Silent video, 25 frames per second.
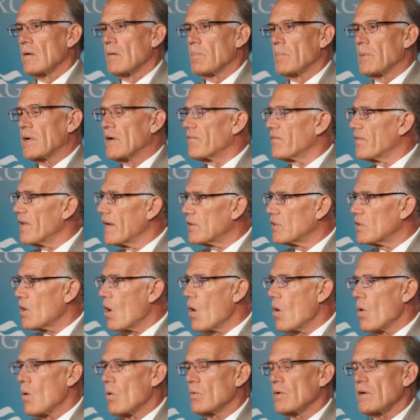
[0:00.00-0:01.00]
But if they
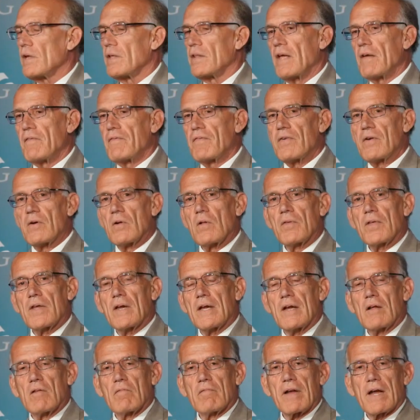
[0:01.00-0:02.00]
don't, and they feel that
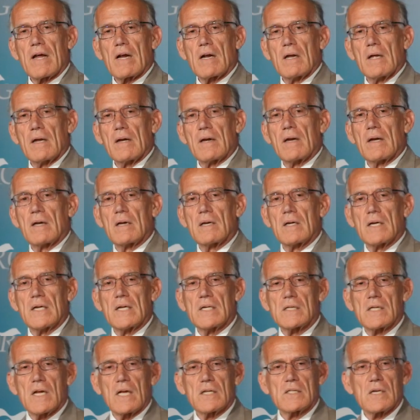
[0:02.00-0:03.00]
Hillary Clinton
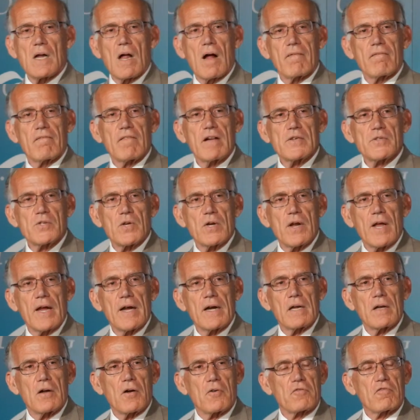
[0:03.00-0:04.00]
does not
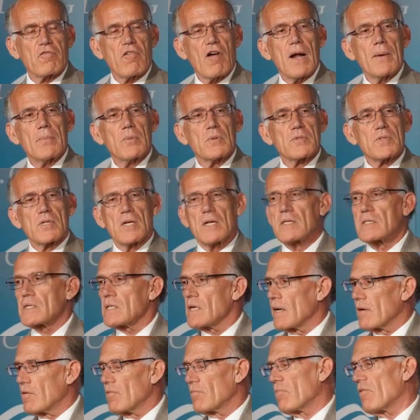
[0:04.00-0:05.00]
resonate in a tribal sense
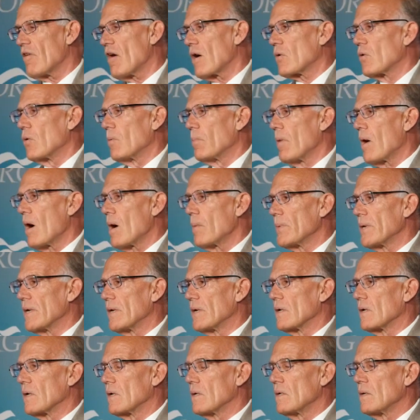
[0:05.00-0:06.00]
like Barack Obama
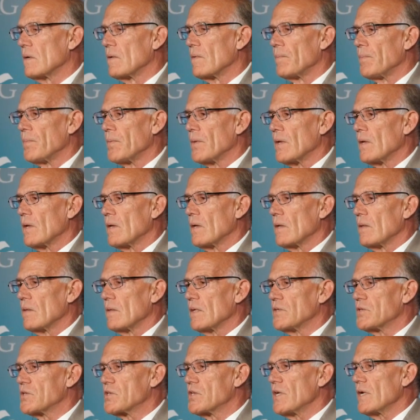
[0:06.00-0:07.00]
did,
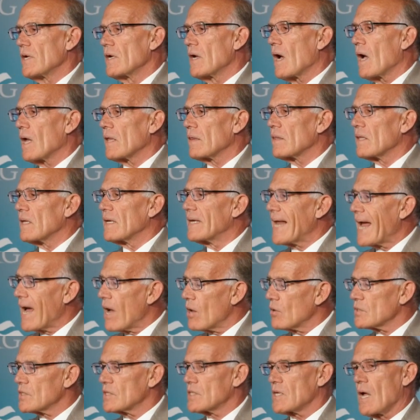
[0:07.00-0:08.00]
then she got the
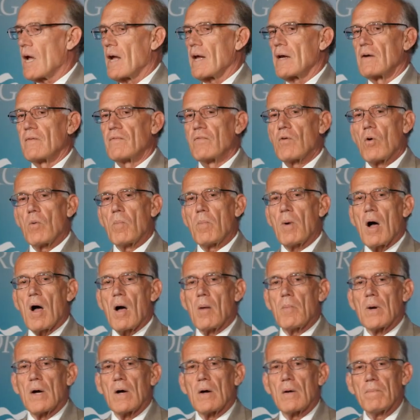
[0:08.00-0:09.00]
downside of
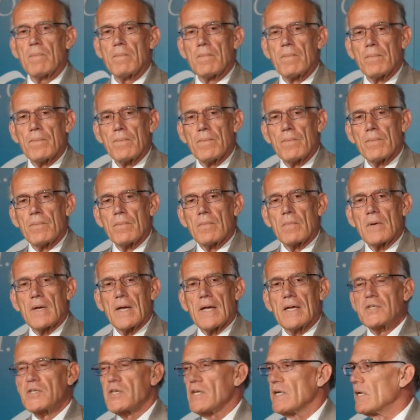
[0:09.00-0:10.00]
Obama
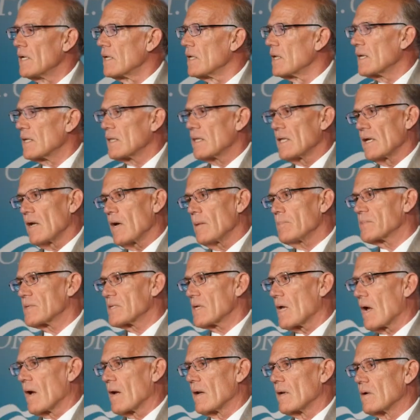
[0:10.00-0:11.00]
and she didn't get the
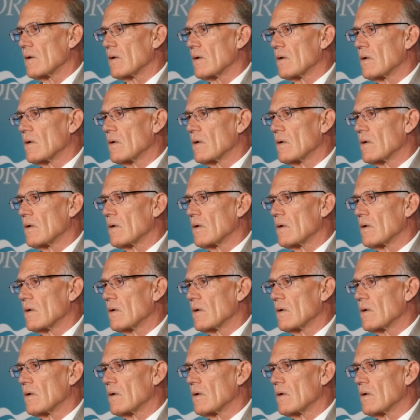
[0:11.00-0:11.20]
upside.